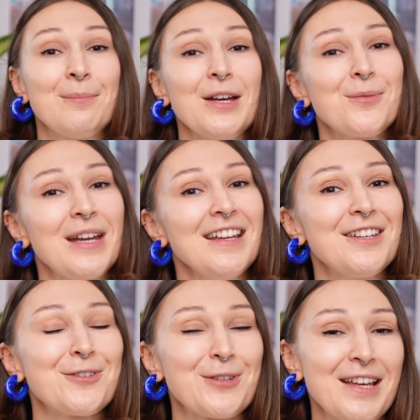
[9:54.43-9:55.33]
By the way,
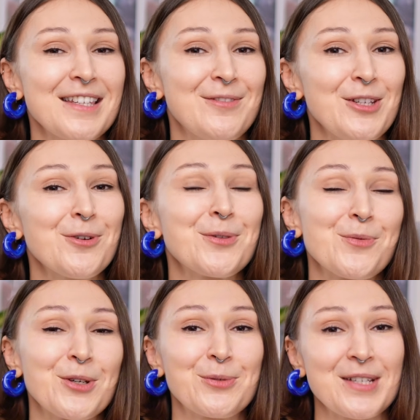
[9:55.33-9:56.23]
if you like this video and
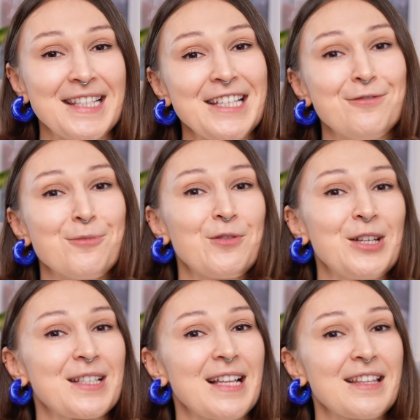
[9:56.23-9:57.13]
you want to receive more
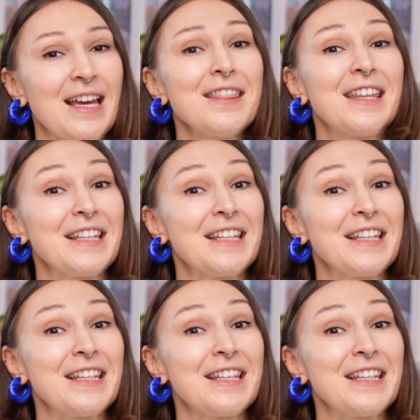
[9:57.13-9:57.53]
videos like that,